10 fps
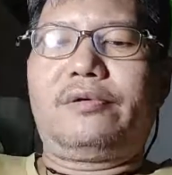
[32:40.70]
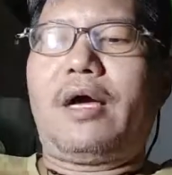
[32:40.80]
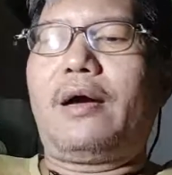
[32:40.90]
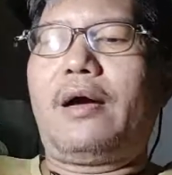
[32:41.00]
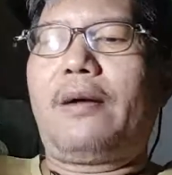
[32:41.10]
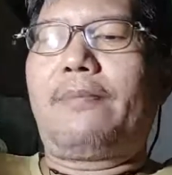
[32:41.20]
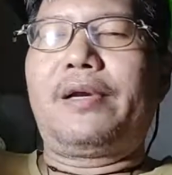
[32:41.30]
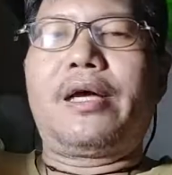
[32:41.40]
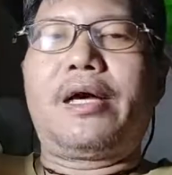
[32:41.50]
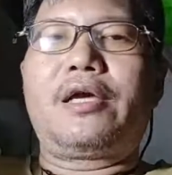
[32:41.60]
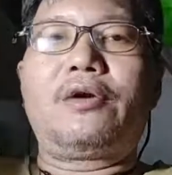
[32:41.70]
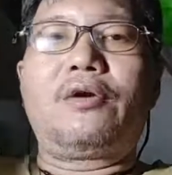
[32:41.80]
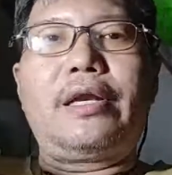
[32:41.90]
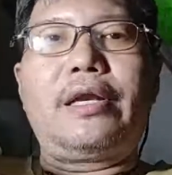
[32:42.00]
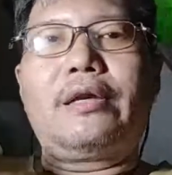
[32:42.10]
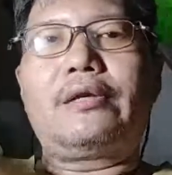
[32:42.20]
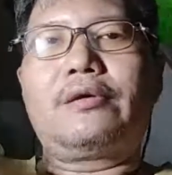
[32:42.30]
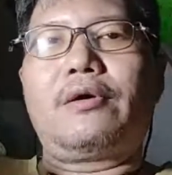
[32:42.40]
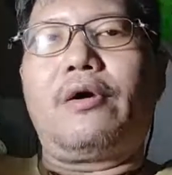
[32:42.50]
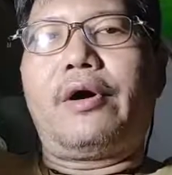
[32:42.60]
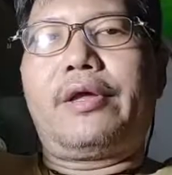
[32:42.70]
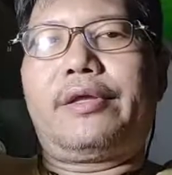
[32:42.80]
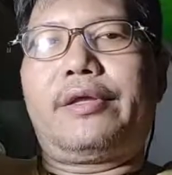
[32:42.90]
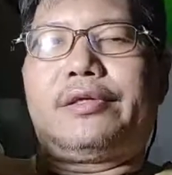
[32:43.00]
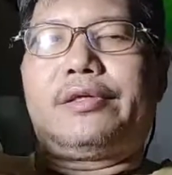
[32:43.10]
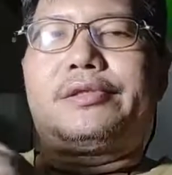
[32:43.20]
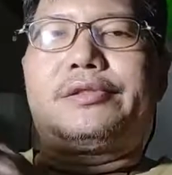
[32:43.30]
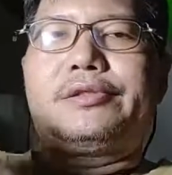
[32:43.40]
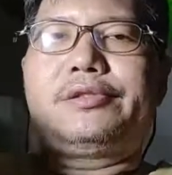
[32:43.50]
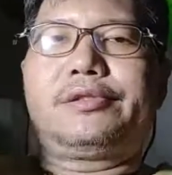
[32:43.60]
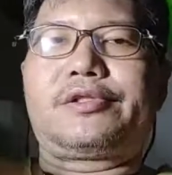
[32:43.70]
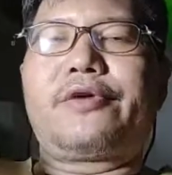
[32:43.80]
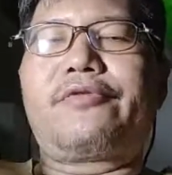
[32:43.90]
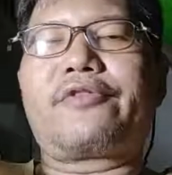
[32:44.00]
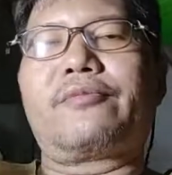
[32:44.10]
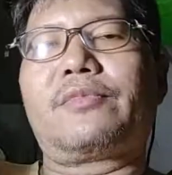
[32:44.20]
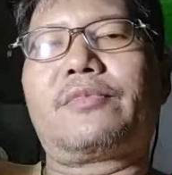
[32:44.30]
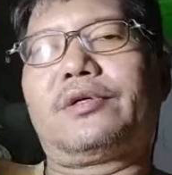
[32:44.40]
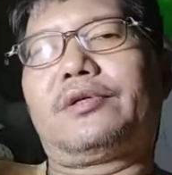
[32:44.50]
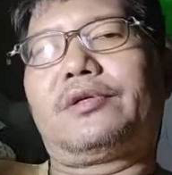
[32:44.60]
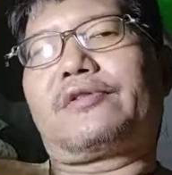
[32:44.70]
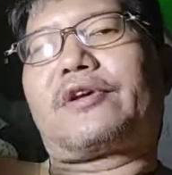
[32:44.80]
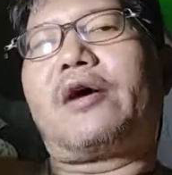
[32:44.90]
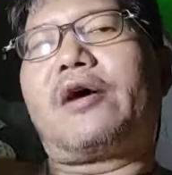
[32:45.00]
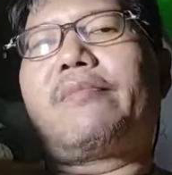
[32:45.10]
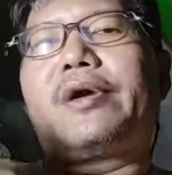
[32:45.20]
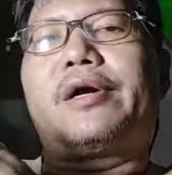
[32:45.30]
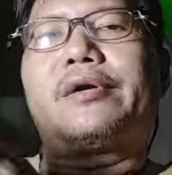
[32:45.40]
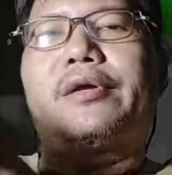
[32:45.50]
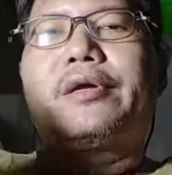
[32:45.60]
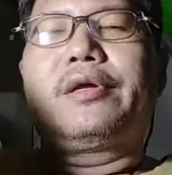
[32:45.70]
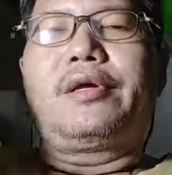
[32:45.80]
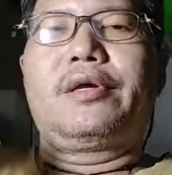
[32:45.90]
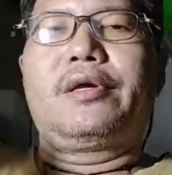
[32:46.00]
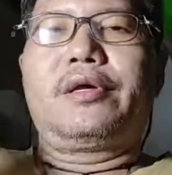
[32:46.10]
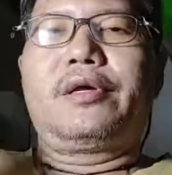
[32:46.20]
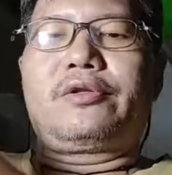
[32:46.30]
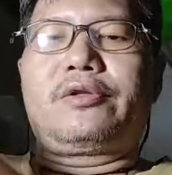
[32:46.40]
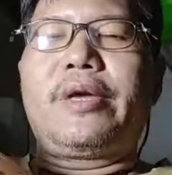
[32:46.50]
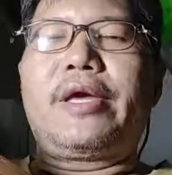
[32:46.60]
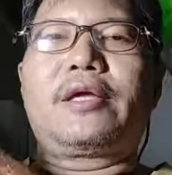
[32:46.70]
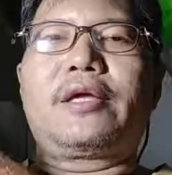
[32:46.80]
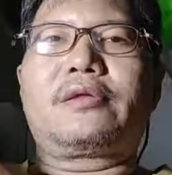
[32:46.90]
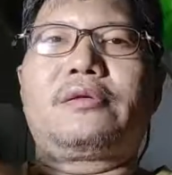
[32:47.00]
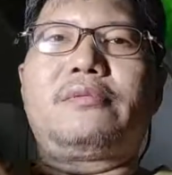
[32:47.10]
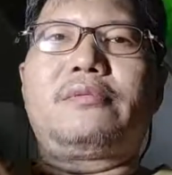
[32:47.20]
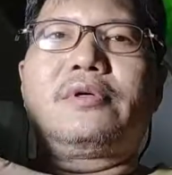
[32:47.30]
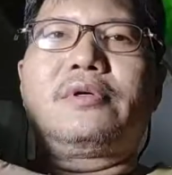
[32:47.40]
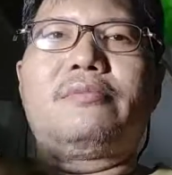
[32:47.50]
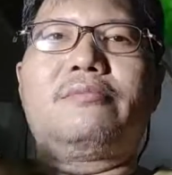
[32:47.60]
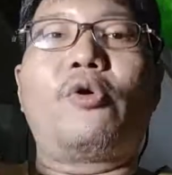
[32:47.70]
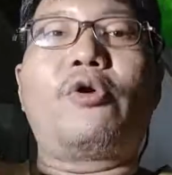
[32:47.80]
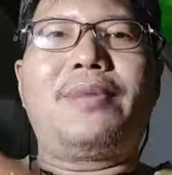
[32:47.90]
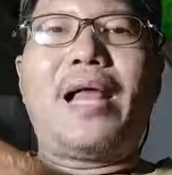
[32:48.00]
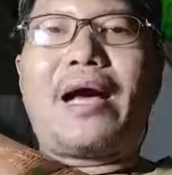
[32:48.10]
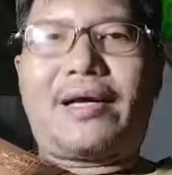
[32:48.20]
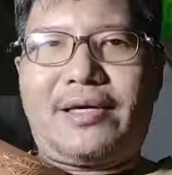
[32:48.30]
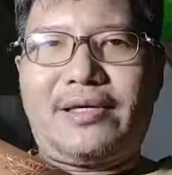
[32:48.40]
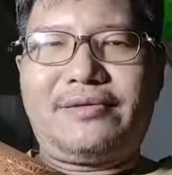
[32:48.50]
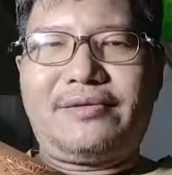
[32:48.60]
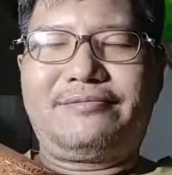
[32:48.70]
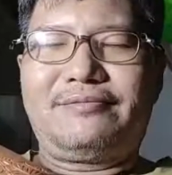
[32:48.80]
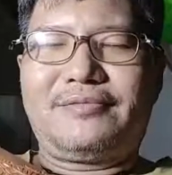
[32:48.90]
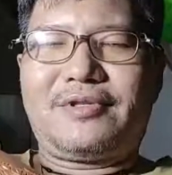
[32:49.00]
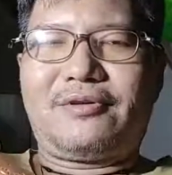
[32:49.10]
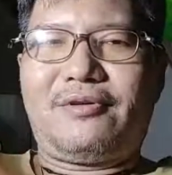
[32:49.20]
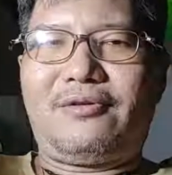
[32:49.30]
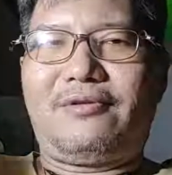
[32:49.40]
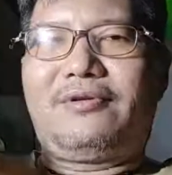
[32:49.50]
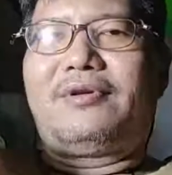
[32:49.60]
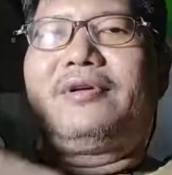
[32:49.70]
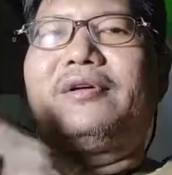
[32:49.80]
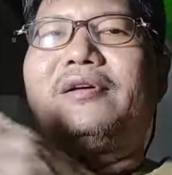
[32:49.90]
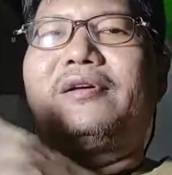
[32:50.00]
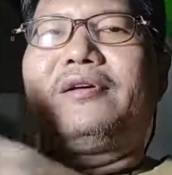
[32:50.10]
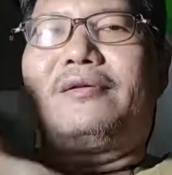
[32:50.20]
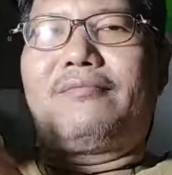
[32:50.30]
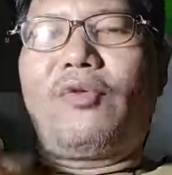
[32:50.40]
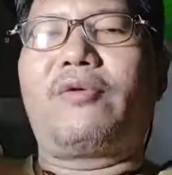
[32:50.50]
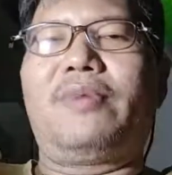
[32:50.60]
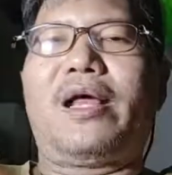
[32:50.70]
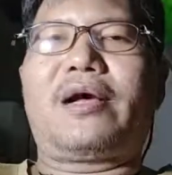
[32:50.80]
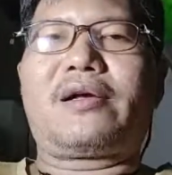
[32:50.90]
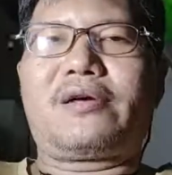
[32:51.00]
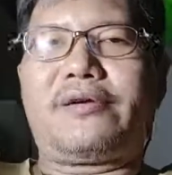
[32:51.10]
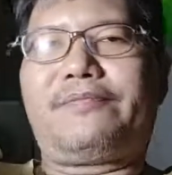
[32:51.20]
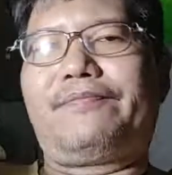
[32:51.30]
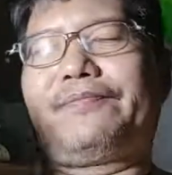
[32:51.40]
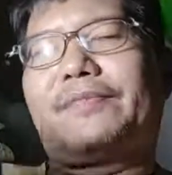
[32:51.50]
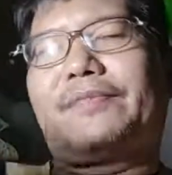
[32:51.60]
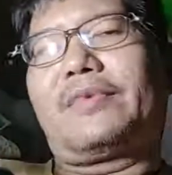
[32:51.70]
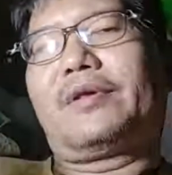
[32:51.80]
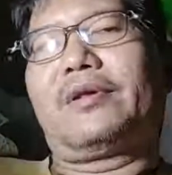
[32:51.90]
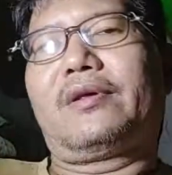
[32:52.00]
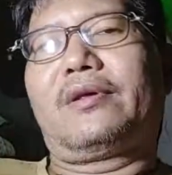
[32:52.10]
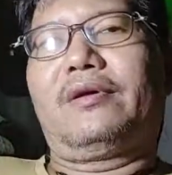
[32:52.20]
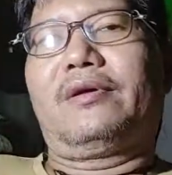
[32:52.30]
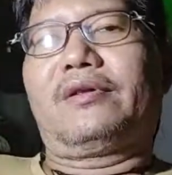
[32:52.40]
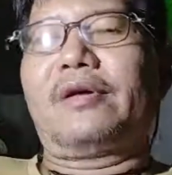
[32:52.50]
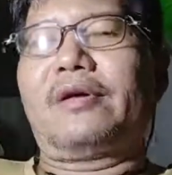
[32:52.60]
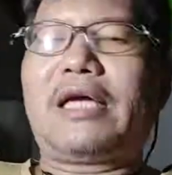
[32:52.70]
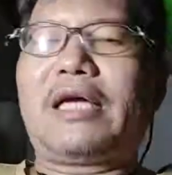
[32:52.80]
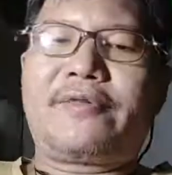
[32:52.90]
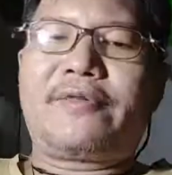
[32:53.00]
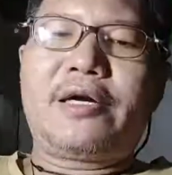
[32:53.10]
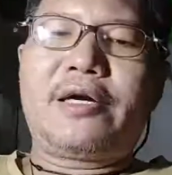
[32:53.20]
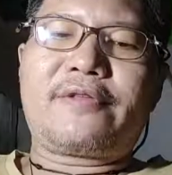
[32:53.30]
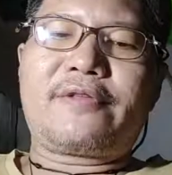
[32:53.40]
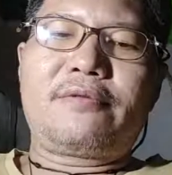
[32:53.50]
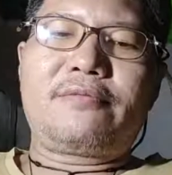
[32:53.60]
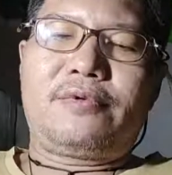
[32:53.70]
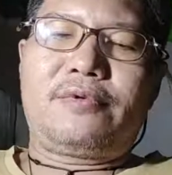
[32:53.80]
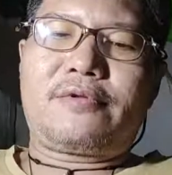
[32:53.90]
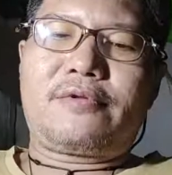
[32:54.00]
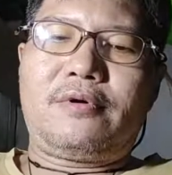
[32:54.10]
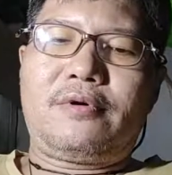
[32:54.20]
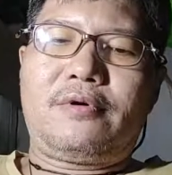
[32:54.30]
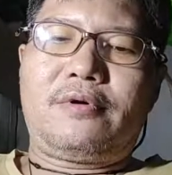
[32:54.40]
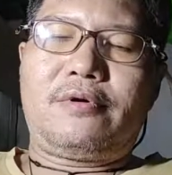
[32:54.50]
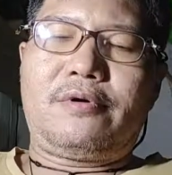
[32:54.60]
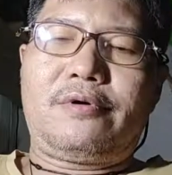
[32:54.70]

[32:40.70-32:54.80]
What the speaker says: apply oil on the surface of the scabbard to make it more black. So more black. Sometimes the artisan would also